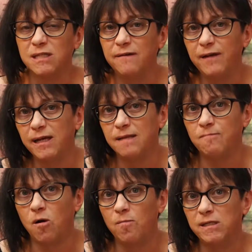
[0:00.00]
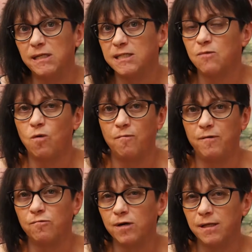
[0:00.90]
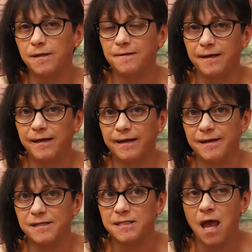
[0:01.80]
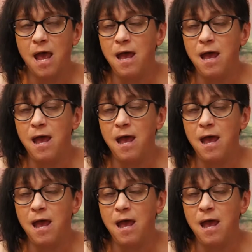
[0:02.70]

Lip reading: living in the moment isn't what we really think it is.